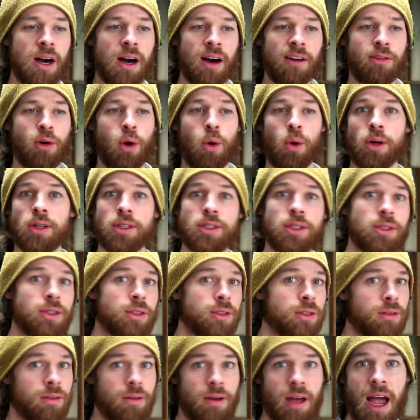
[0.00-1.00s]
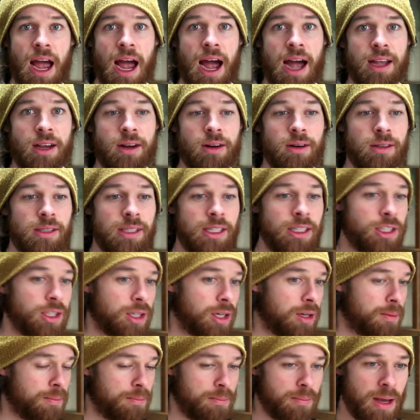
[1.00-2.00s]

of course, at your leisure.